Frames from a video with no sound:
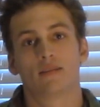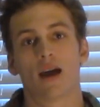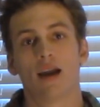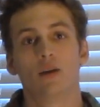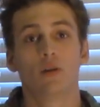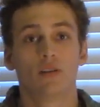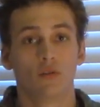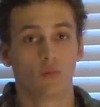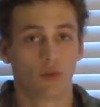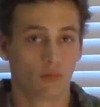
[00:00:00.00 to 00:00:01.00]
anxiety. What
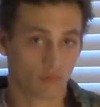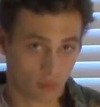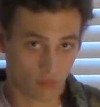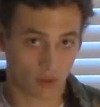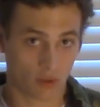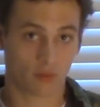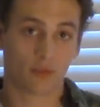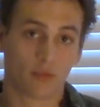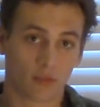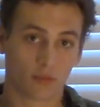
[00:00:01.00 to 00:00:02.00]

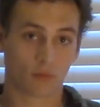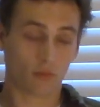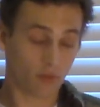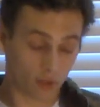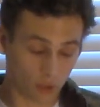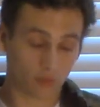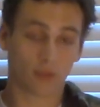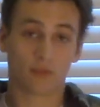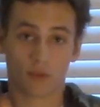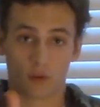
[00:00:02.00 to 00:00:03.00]
reduces
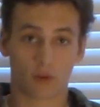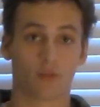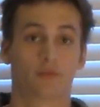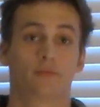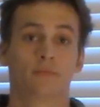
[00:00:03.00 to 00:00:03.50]
yours?